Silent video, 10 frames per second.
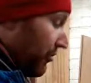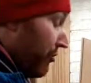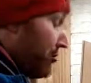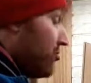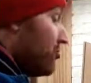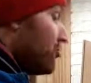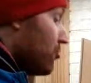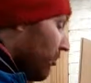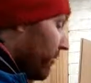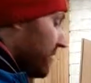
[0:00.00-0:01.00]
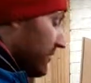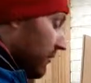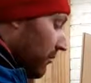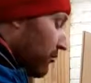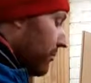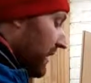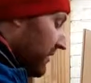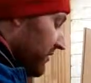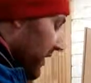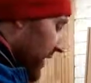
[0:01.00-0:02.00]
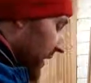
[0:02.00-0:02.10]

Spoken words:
there is no physical space